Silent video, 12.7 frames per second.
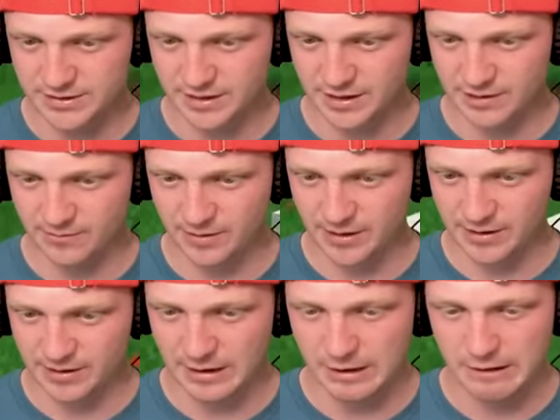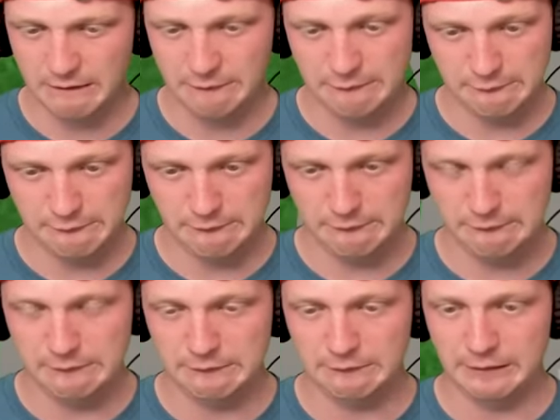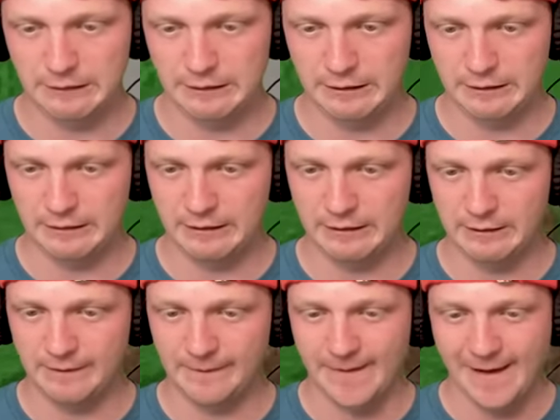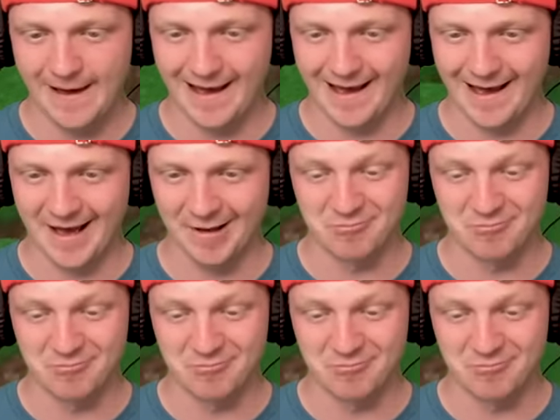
There we go. Oh, yeah. Ah,